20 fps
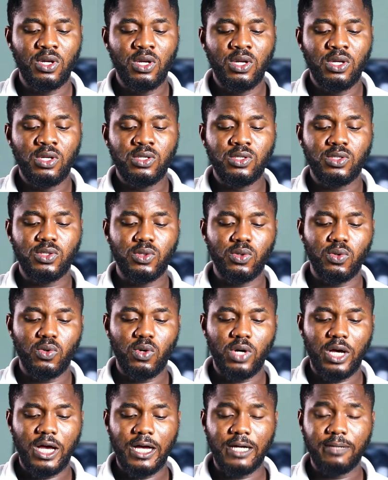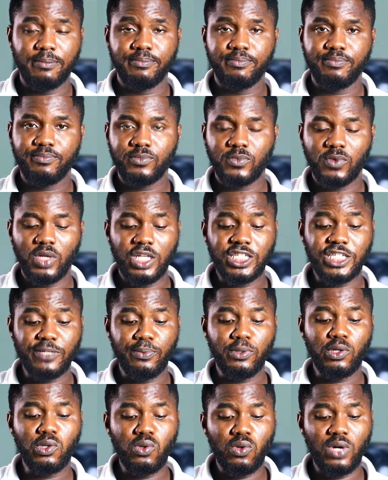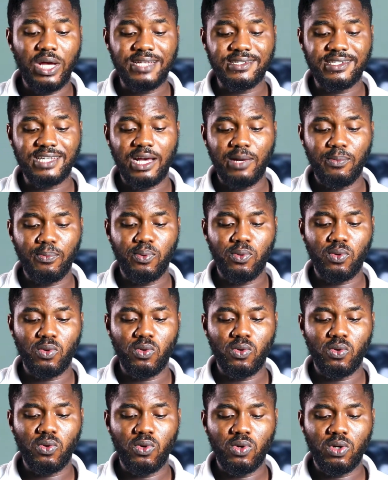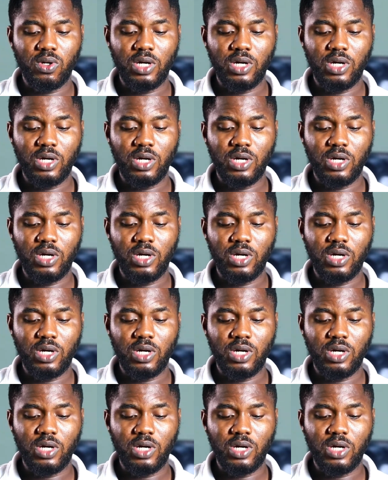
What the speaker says: So a typical example